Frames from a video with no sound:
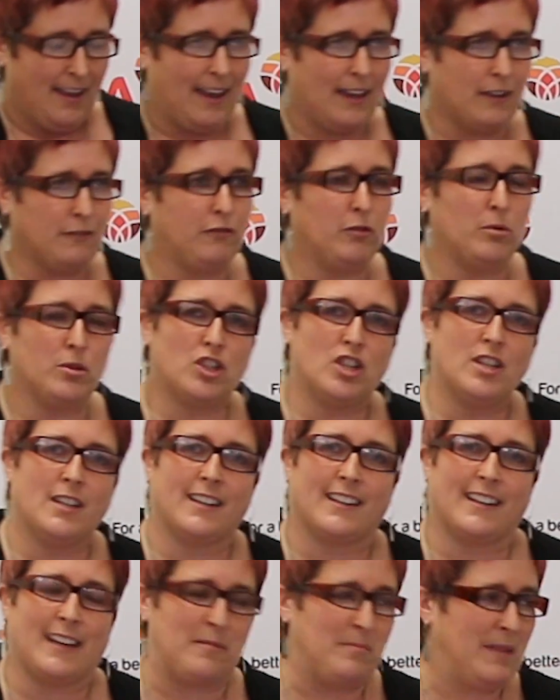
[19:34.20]

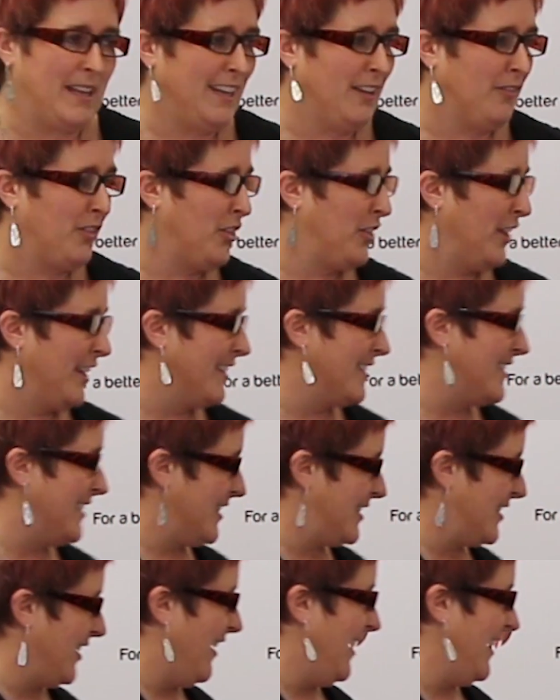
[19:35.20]
unfortunately, many of the things
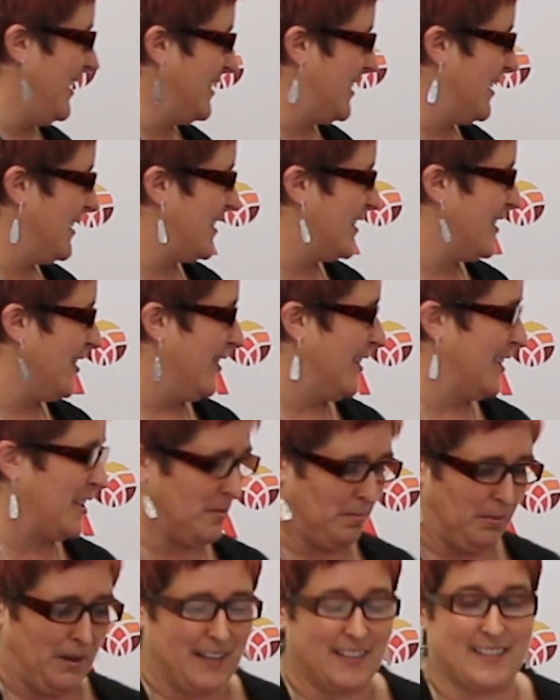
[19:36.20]
that scientists are
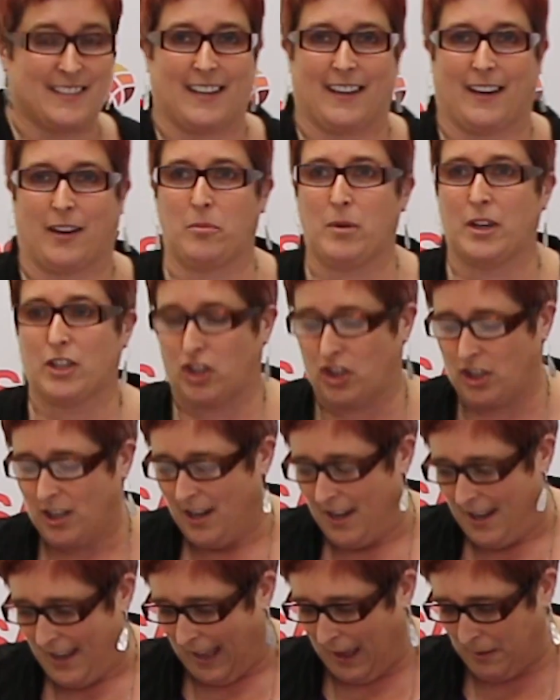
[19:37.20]
expressing, which,
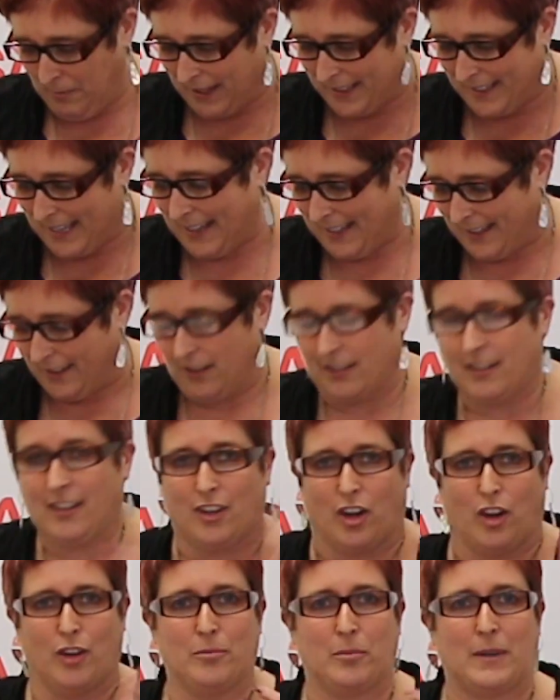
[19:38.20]
again,
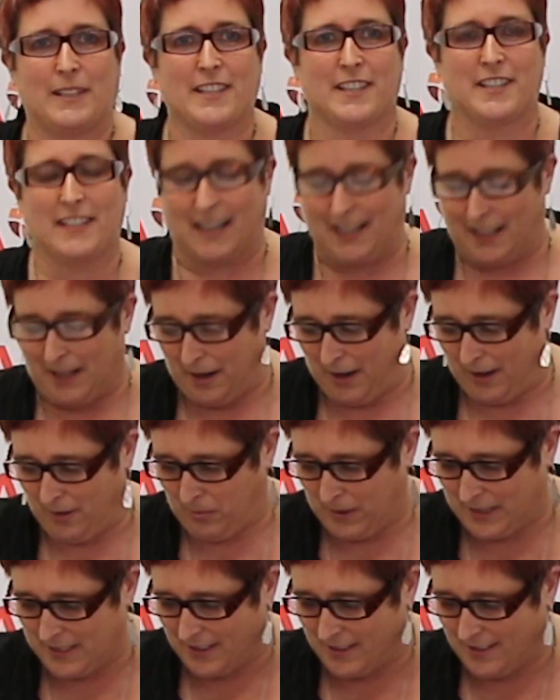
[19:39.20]
you know, we didn't
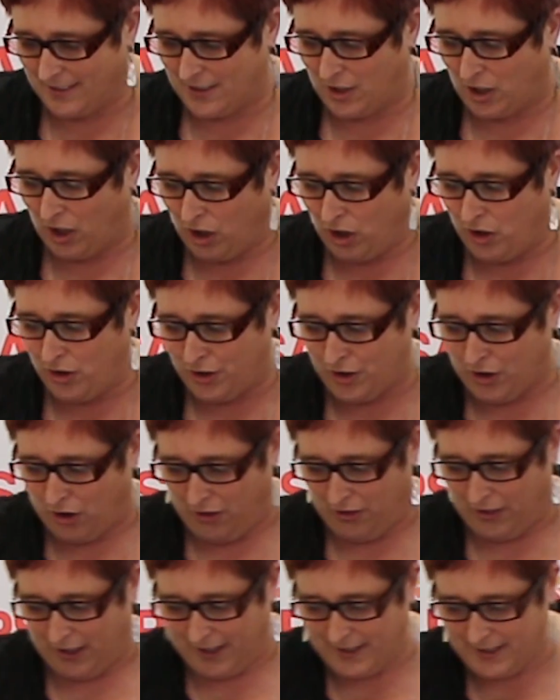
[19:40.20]
collude
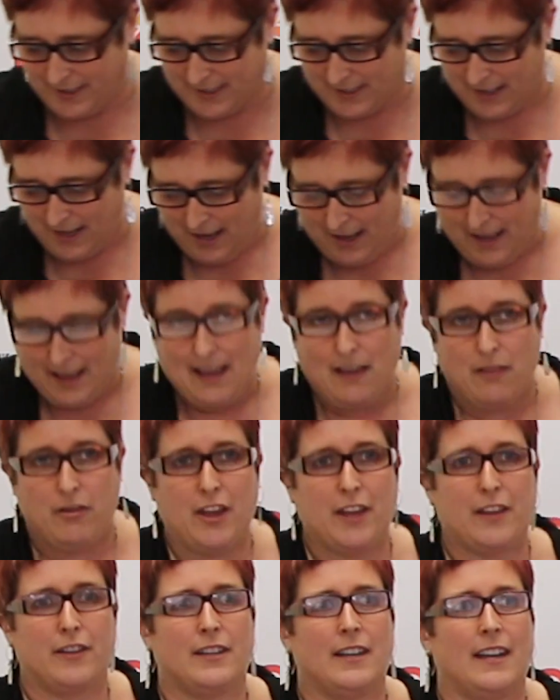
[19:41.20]
on this,
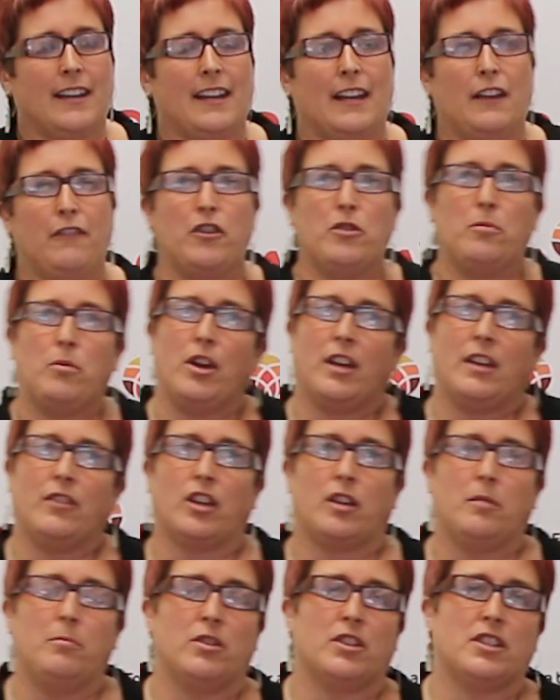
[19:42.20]
but if you work in
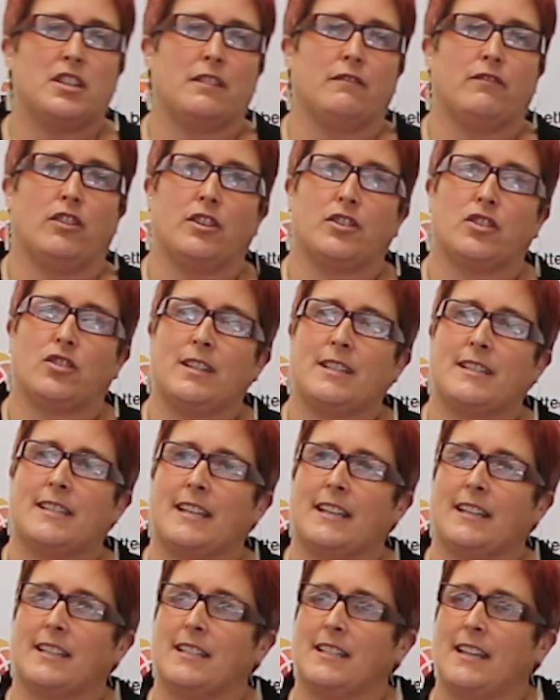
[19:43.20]
the community and voluntary
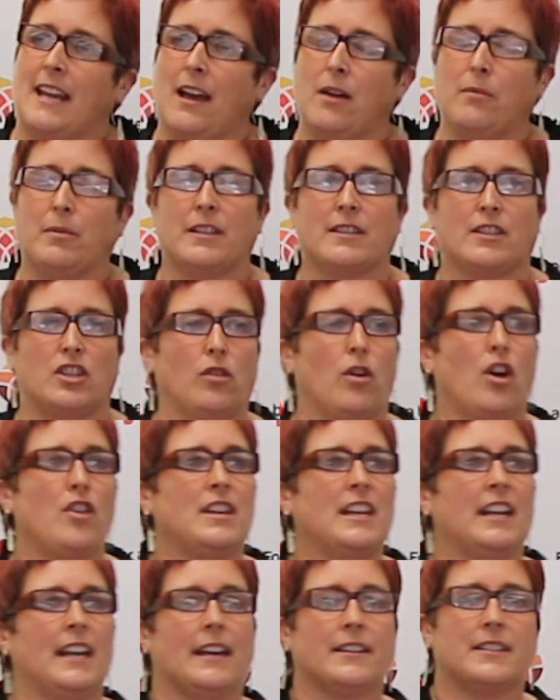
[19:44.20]
sector now, you're
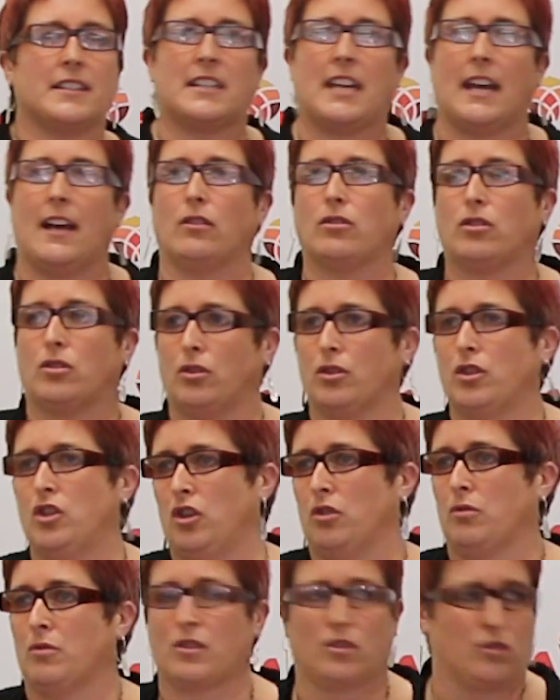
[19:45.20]
only allowed to tell good
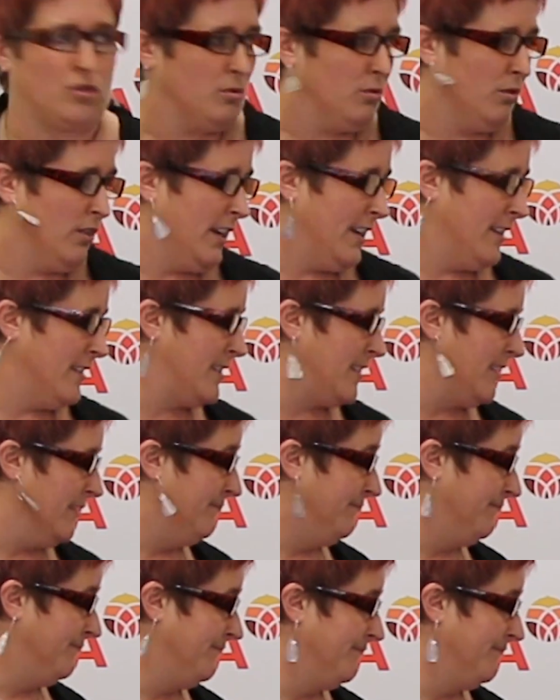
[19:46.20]
news stories.